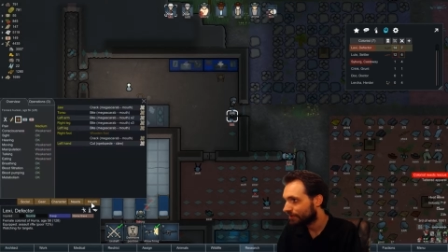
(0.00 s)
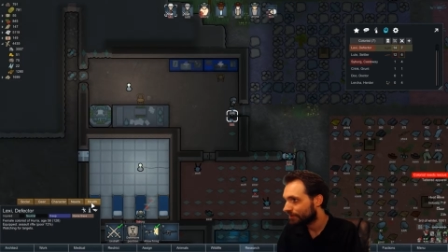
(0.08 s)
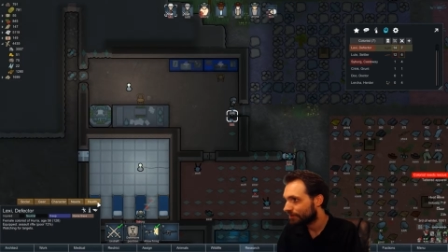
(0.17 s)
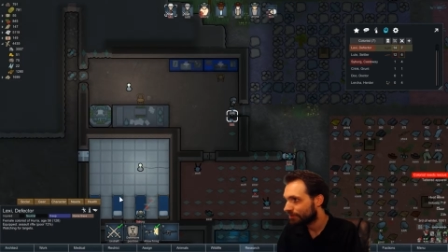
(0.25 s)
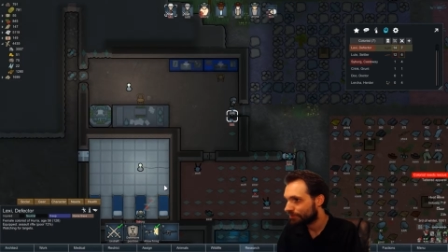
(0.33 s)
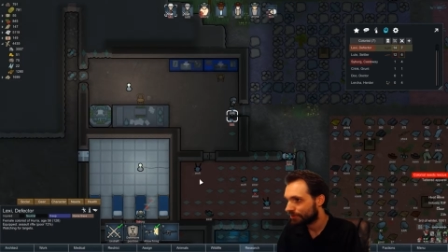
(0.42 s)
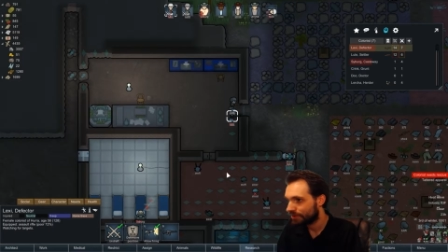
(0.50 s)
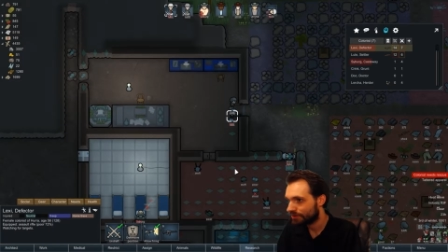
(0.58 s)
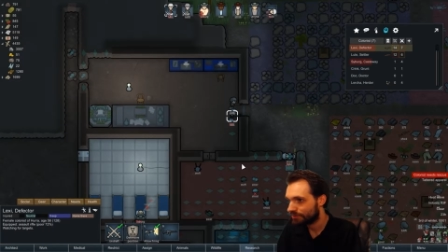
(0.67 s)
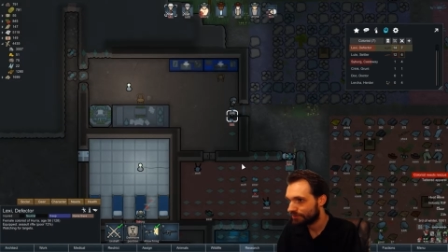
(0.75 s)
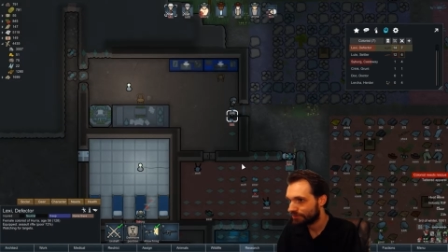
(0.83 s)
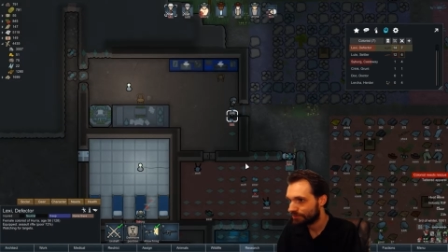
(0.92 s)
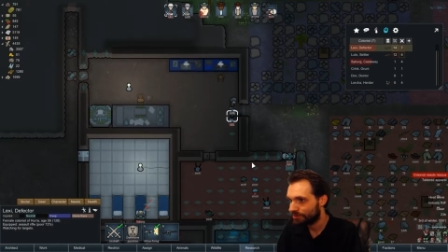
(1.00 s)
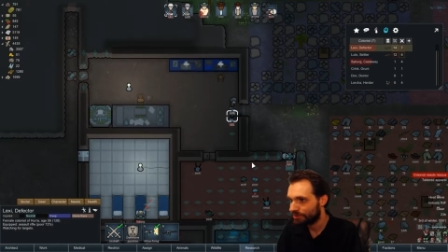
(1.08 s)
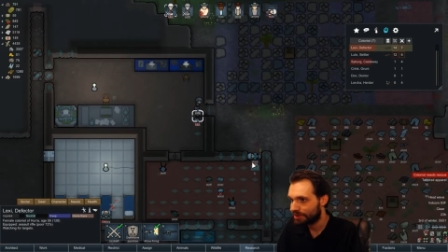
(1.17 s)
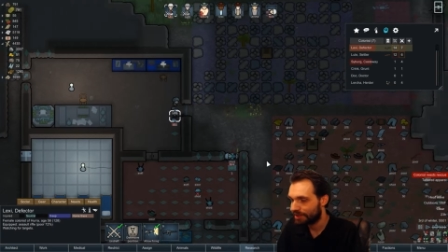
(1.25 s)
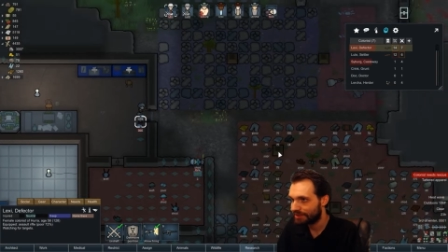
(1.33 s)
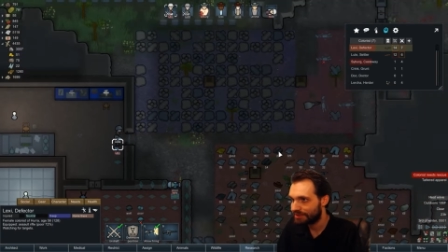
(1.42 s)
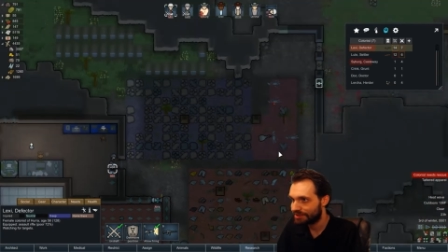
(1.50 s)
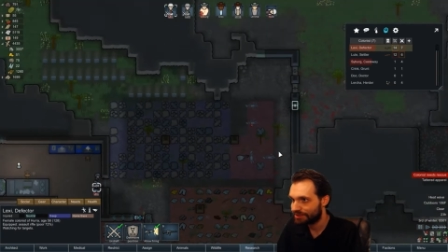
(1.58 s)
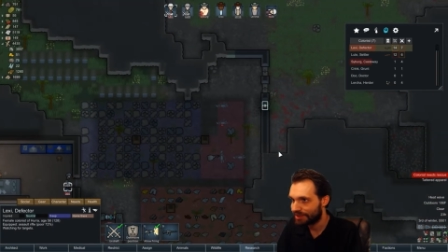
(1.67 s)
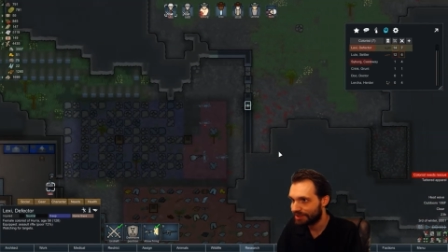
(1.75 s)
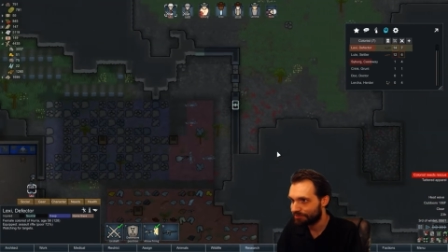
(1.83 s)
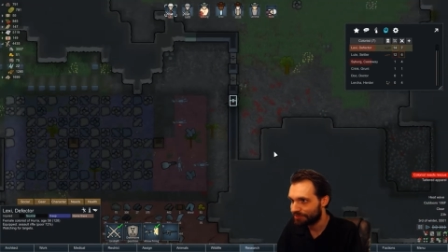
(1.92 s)
No one else was wounded. I still
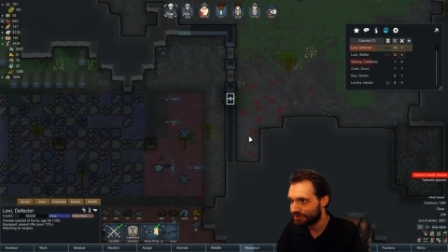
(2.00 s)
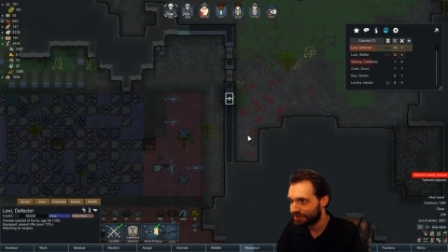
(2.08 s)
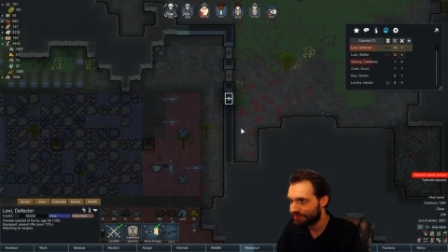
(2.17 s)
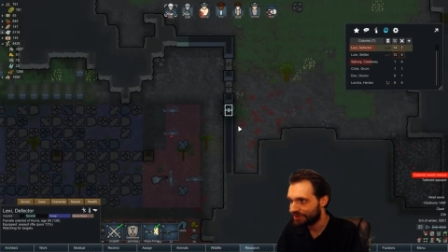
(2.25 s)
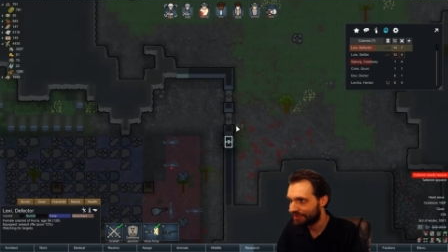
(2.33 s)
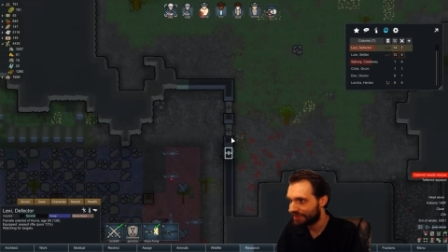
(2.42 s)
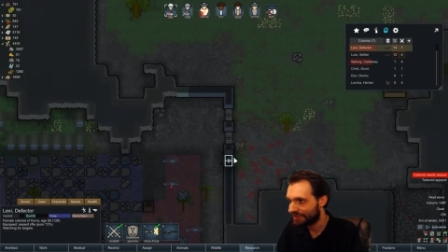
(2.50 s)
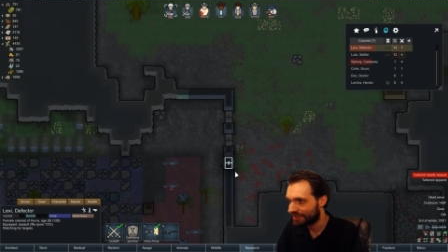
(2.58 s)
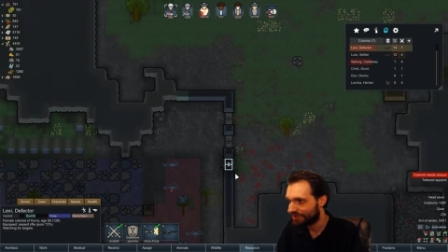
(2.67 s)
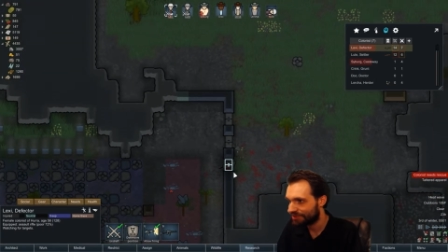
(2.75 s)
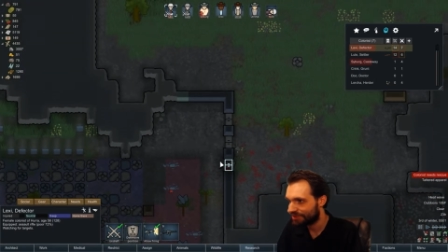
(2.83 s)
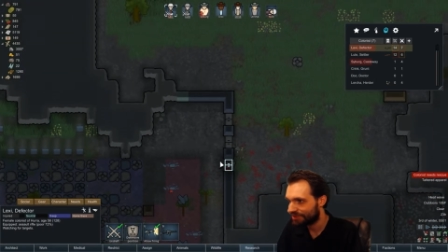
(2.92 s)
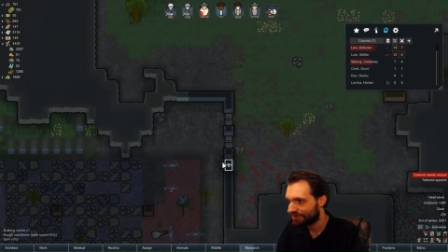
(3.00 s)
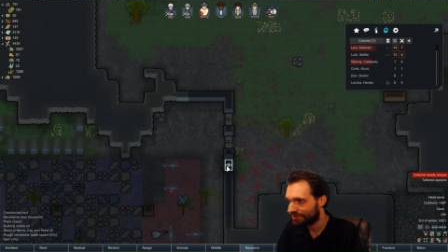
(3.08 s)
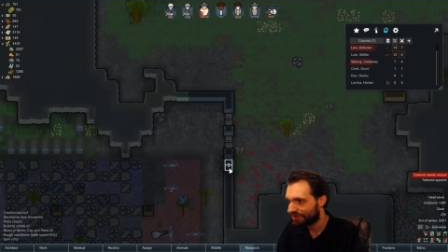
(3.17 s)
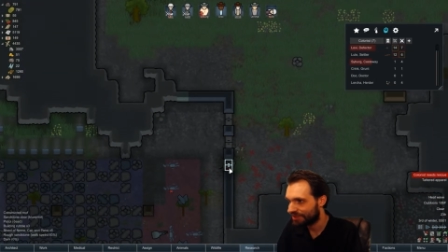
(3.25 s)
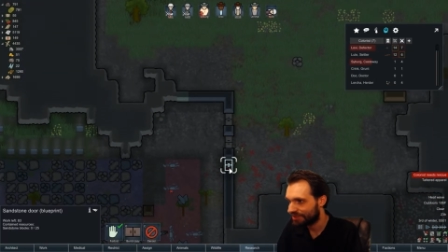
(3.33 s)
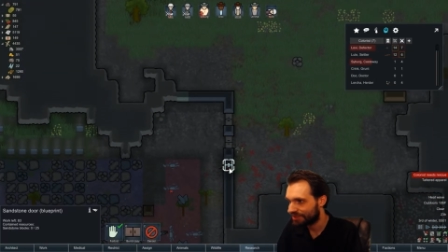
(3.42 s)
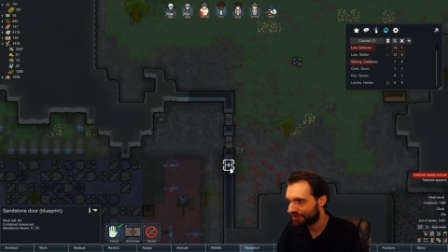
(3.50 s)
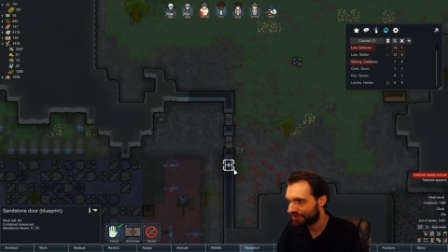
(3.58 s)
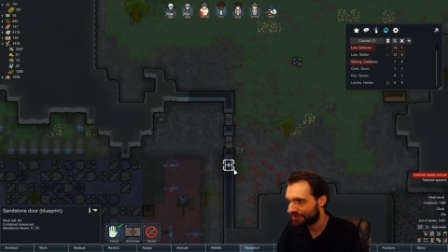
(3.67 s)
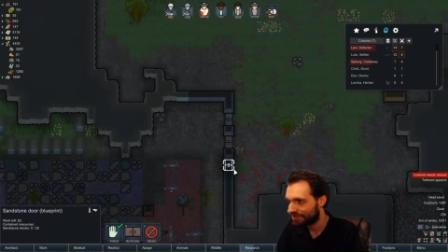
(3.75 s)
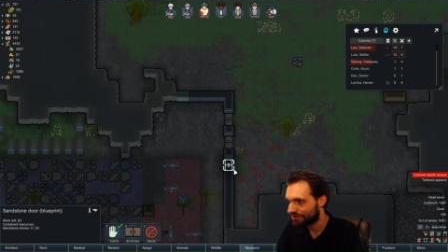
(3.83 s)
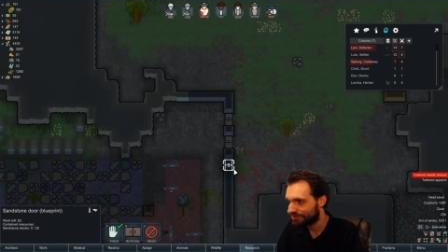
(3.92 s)
can't believe it. They killed our dog,
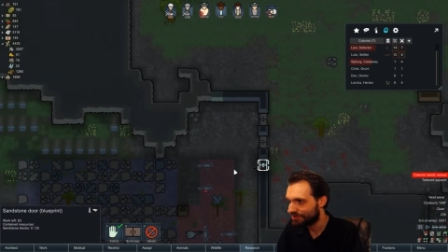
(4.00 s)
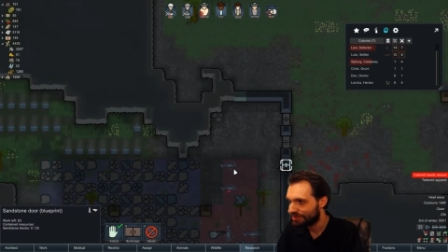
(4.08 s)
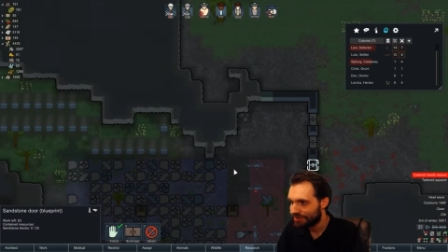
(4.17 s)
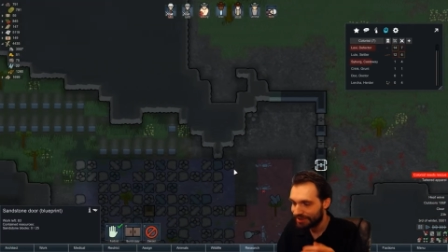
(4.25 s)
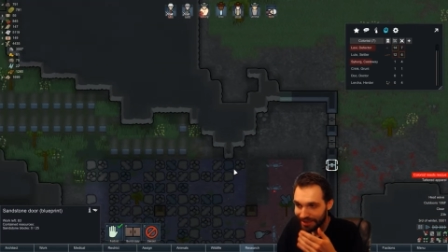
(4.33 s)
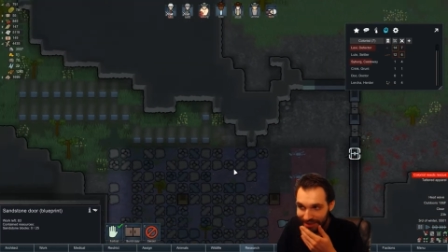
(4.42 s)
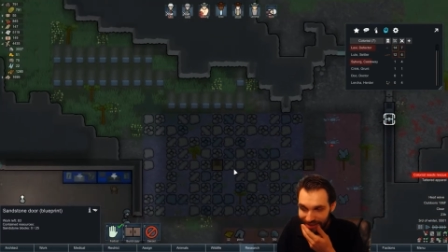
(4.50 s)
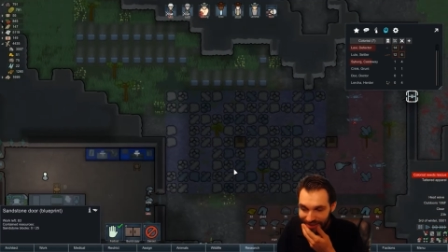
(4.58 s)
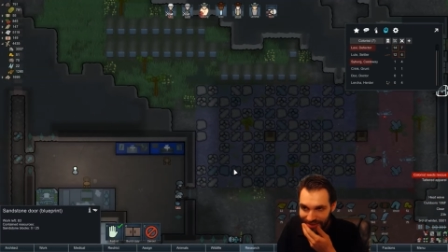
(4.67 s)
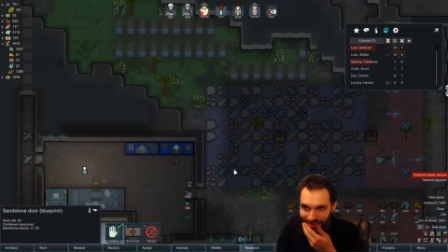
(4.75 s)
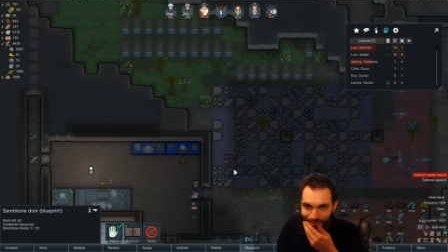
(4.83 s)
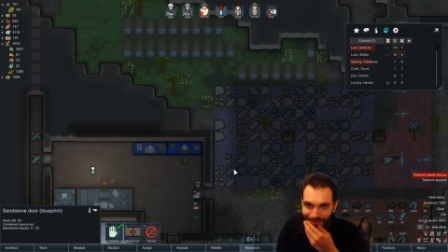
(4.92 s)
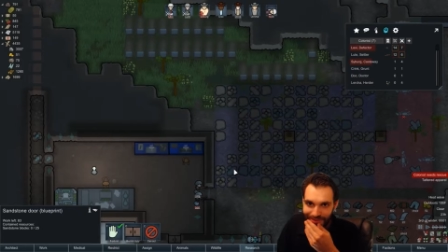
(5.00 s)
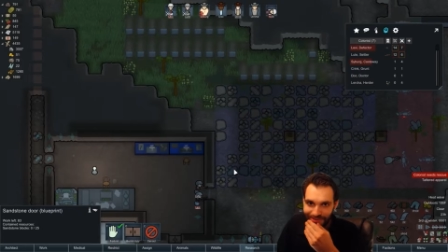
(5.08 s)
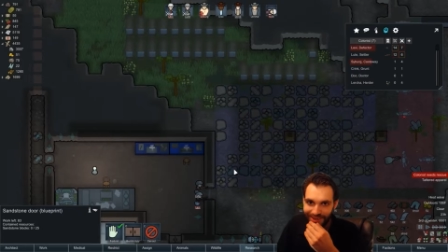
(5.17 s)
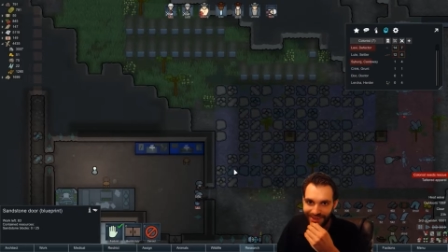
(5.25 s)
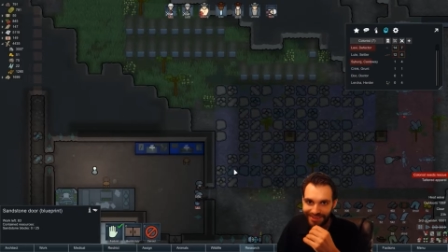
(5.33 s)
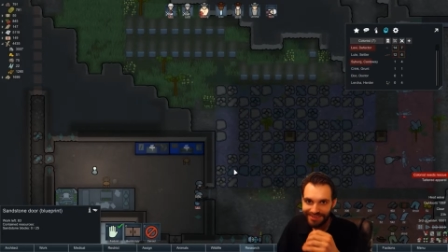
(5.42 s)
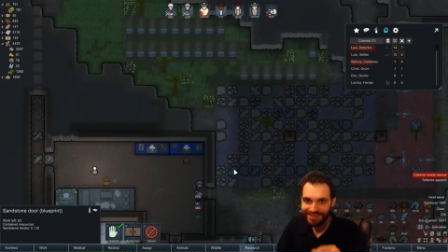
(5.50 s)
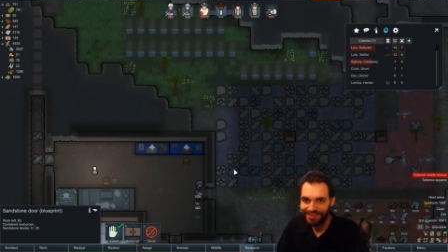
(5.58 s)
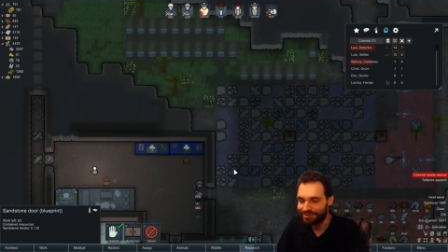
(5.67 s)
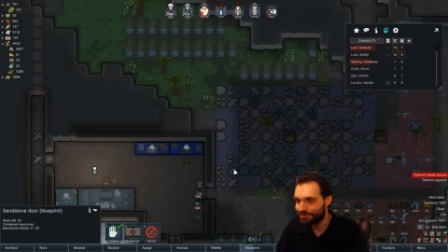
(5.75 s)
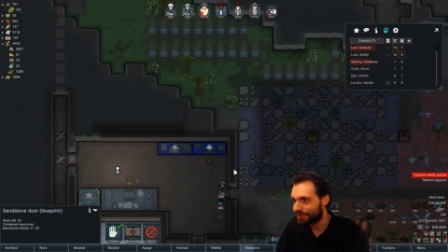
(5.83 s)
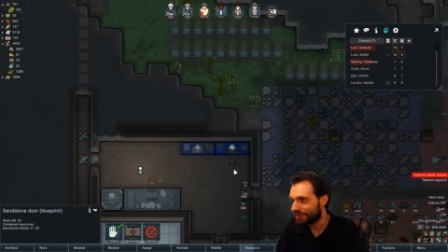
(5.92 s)
too. It all went wrong
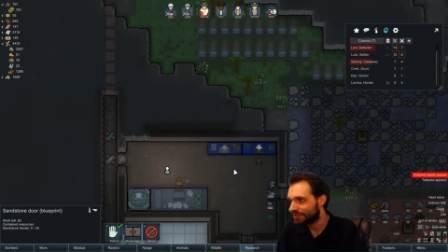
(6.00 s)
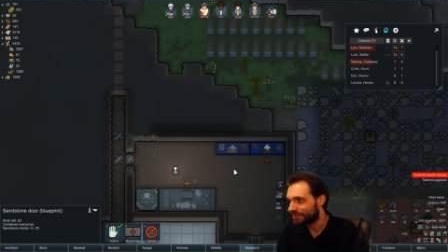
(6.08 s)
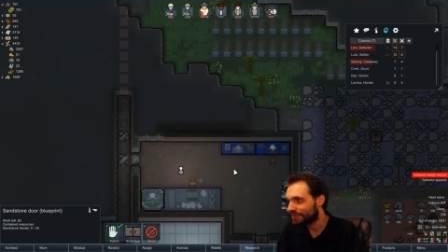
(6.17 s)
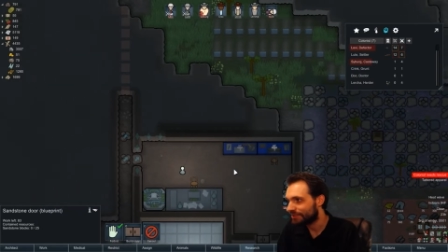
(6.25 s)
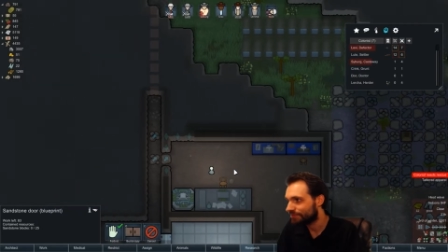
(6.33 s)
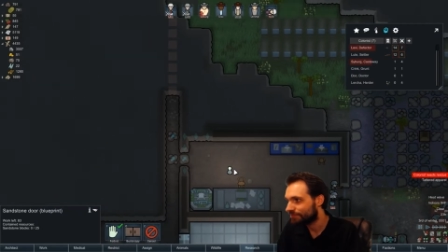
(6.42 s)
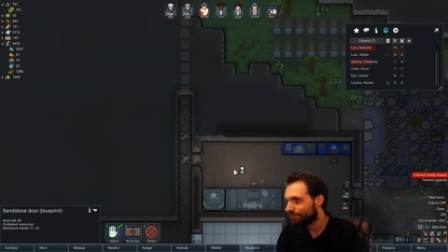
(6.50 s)
so quickly.